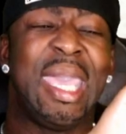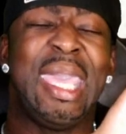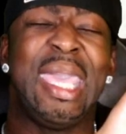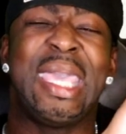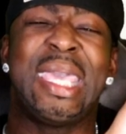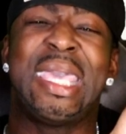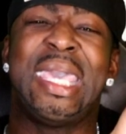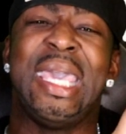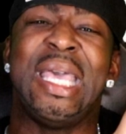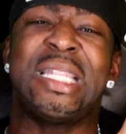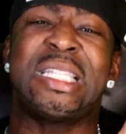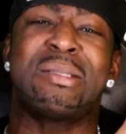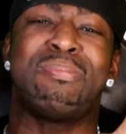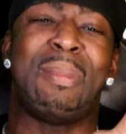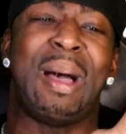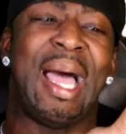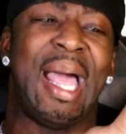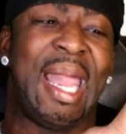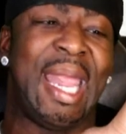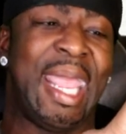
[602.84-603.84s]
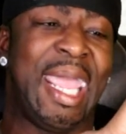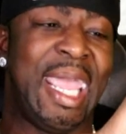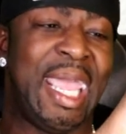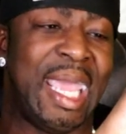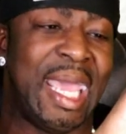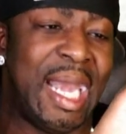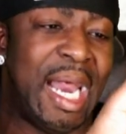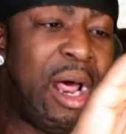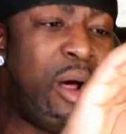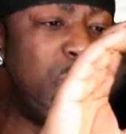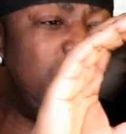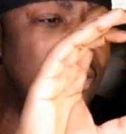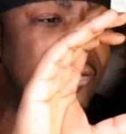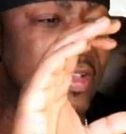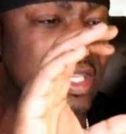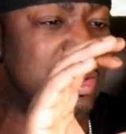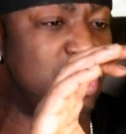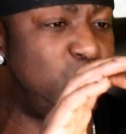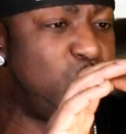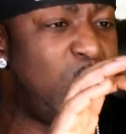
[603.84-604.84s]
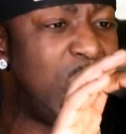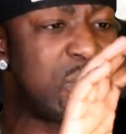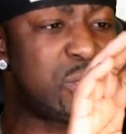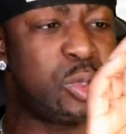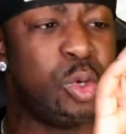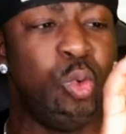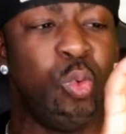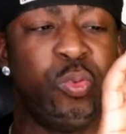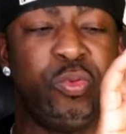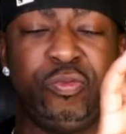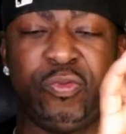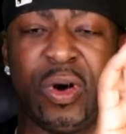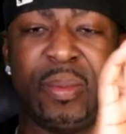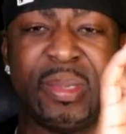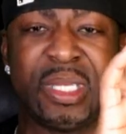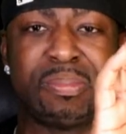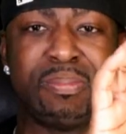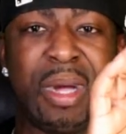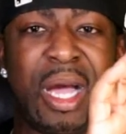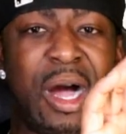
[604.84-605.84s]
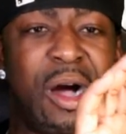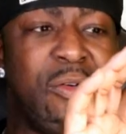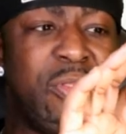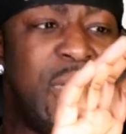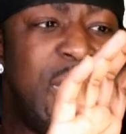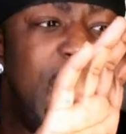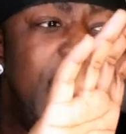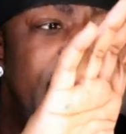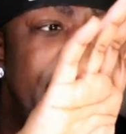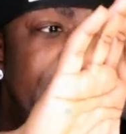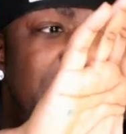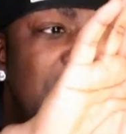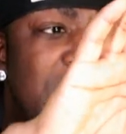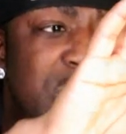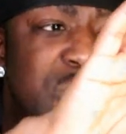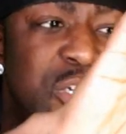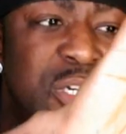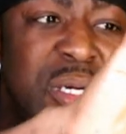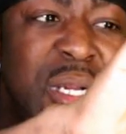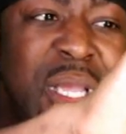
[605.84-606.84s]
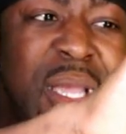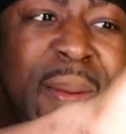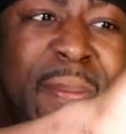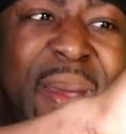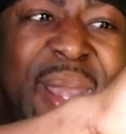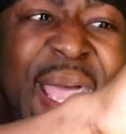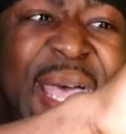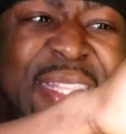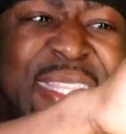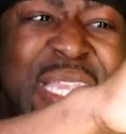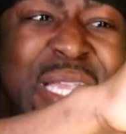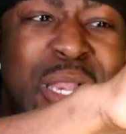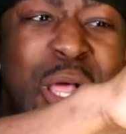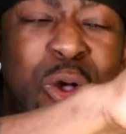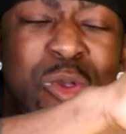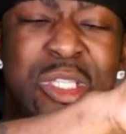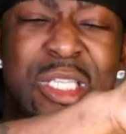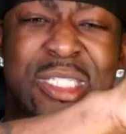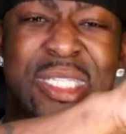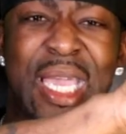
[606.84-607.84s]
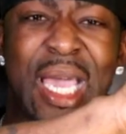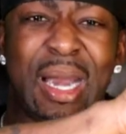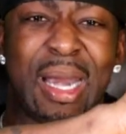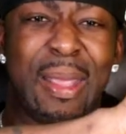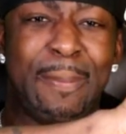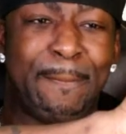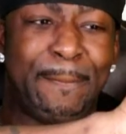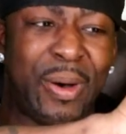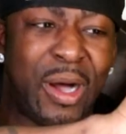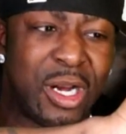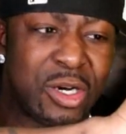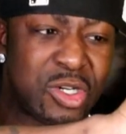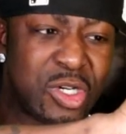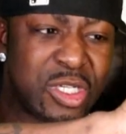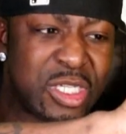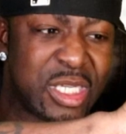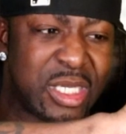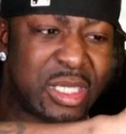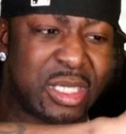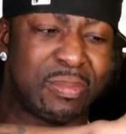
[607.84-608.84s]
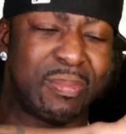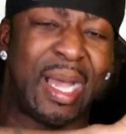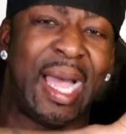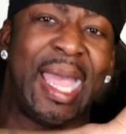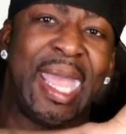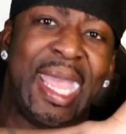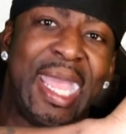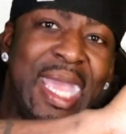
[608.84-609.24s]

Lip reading: he gets my hand. I don't know if it's what tooth from his mouth punctured, but as he closes down, he punctures into my